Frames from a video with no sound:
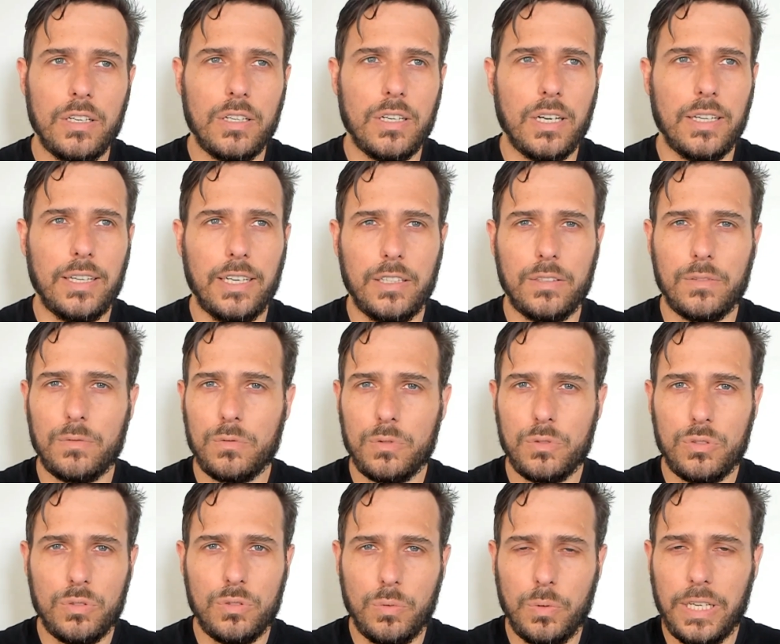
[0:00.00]
think,
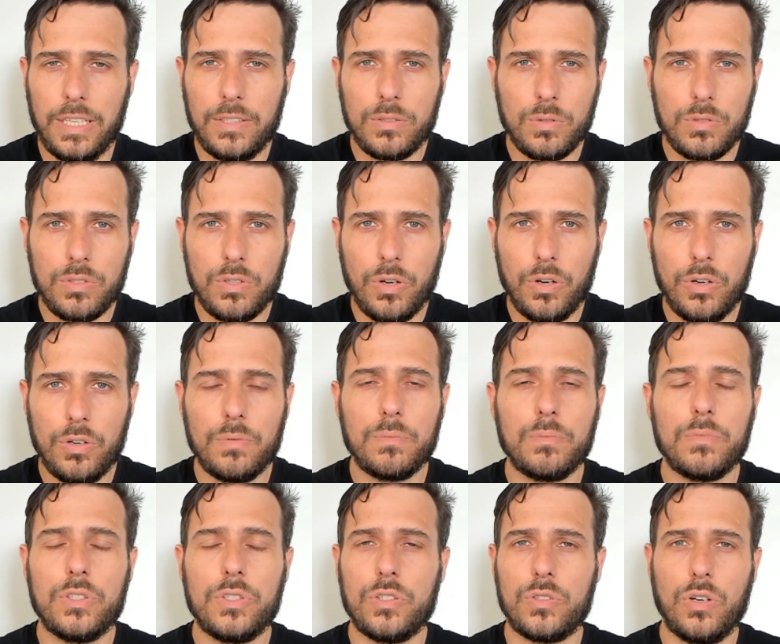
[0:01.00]
2 weeks or so,
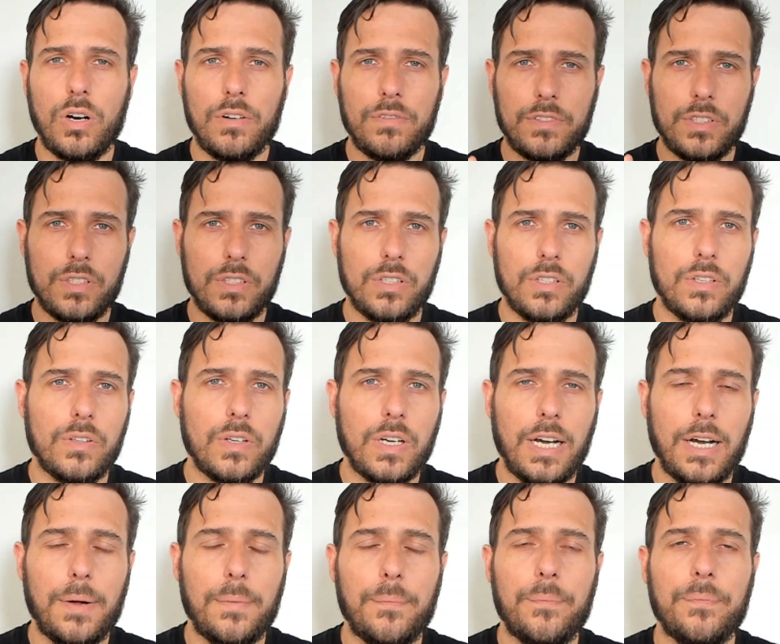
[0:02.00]
just after
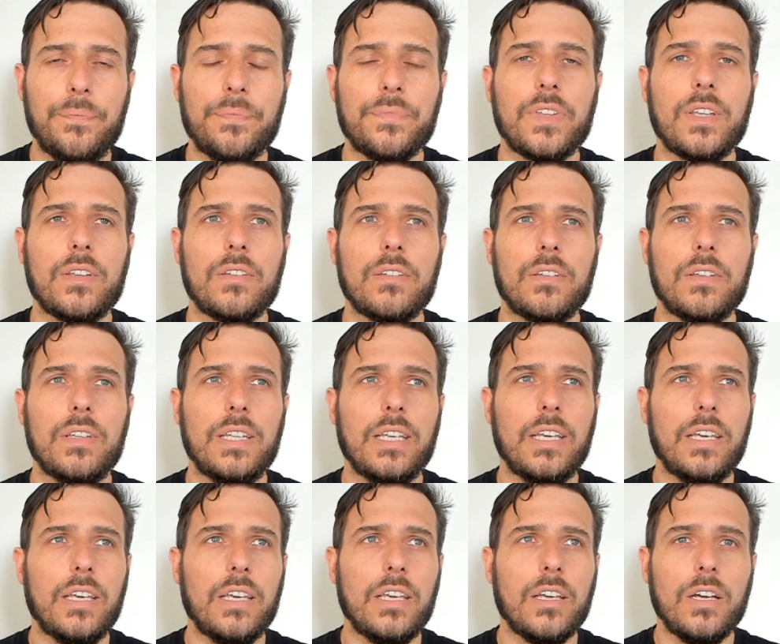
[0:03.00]

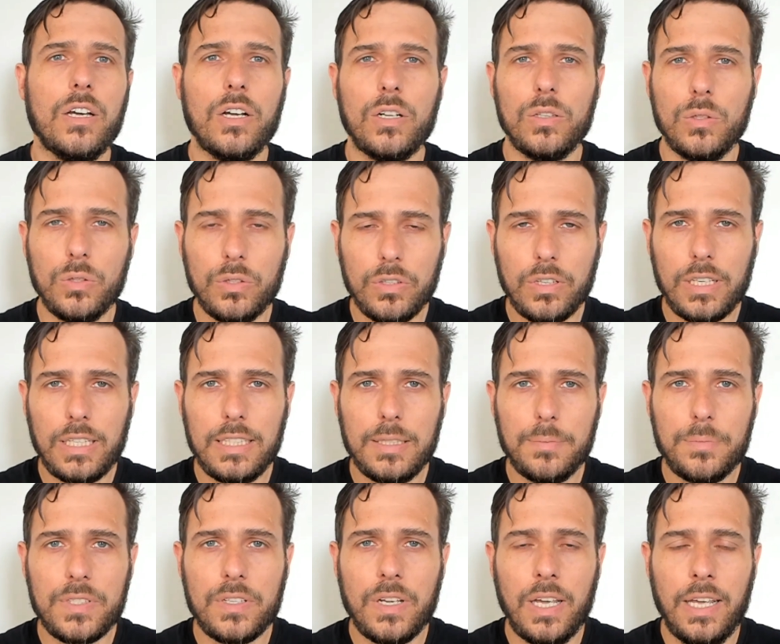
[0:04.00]
the lunar
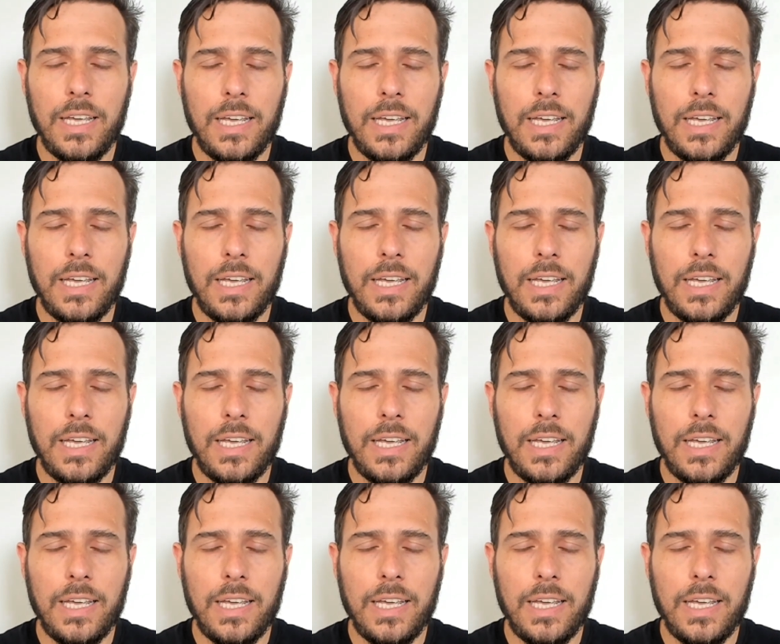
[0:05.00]
eclipse.